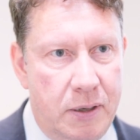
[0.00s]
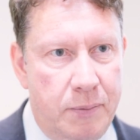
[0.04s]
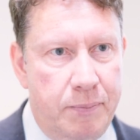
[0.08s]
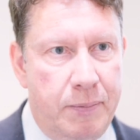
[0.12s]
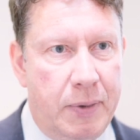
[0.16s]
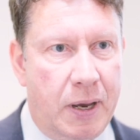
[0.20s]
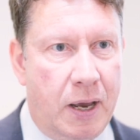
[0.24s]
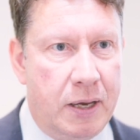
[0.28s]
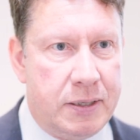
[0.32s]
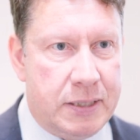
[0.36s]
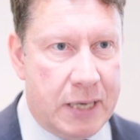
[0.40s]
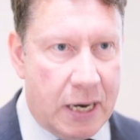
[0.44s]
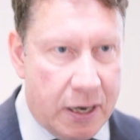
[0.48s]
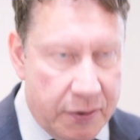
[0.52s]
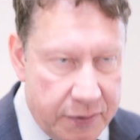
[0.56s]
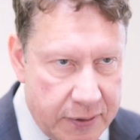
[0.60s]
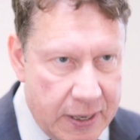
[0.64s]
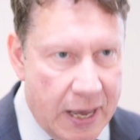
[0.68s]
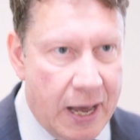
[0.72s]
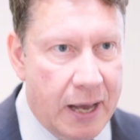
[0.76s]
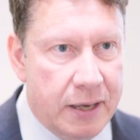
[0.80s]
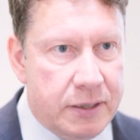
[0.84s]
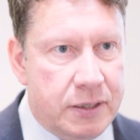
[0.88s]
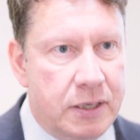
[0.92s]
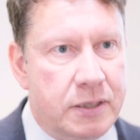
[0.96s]
Because out of
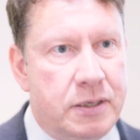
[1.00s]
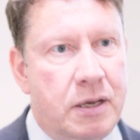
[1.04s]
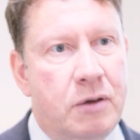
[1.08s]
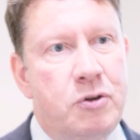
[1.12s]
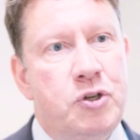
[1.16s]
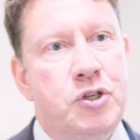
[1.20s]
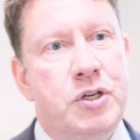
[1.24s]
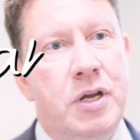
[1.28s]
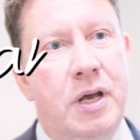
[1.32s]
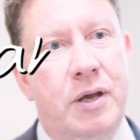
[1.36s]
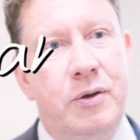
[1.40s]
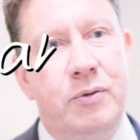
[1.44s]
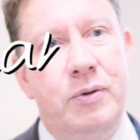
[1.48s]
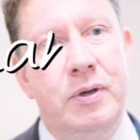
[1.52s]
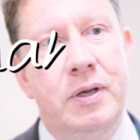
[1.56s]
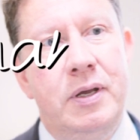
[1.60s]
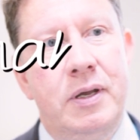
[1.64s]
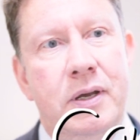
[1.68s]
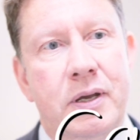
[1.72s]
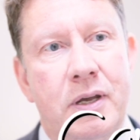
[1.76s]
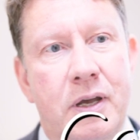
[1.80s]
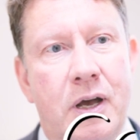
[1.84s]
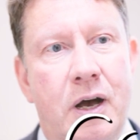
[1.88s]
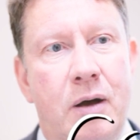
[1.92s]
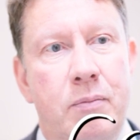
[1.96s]
that, as I've shown,
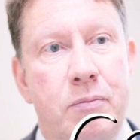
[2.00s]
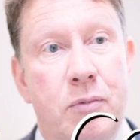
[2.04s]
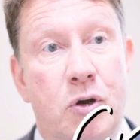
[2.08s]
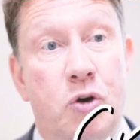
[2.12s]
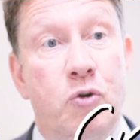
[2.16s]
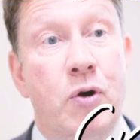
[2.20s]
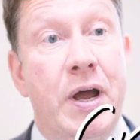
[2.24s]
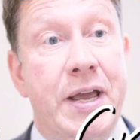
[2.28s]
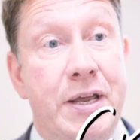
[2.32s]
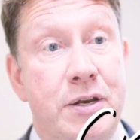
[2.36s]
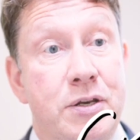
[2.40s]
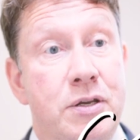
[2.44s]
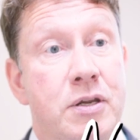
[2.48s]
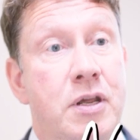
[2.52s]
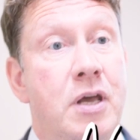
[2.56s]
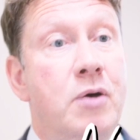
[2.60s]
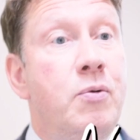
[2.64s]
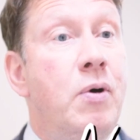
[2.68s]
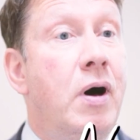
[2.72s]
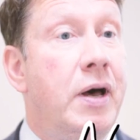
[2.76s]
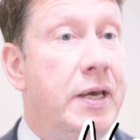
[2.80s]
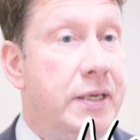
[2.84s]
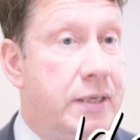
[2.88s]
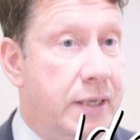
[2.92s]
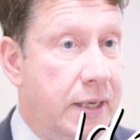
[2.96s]
come great new
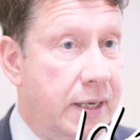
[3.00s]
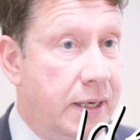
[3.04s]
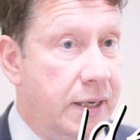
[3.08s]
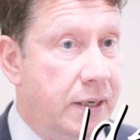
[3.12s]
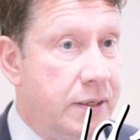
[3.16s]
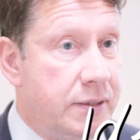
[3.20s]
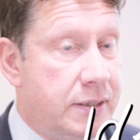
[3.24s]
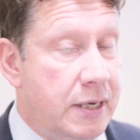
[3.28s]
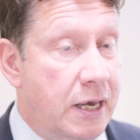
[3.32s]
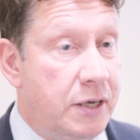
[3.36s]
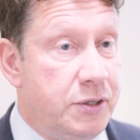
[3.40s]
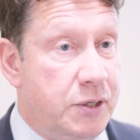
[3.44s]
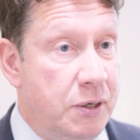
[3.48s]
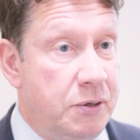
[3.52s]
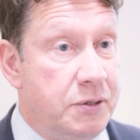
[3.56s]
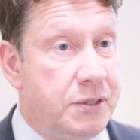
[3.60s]
ideas as you